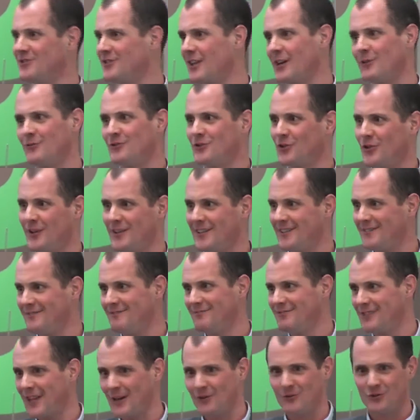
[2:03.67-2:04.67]
Don't try
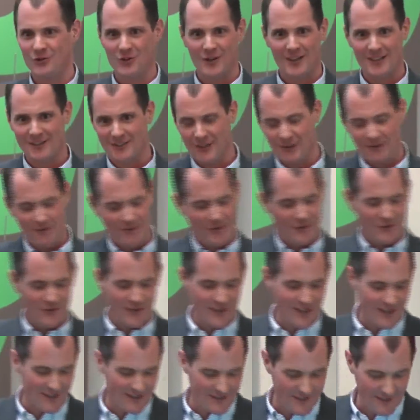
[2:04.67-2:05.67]
and do
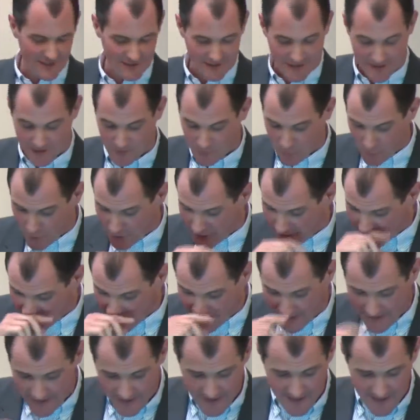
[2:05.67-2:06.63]
future goals, and it doesn't work."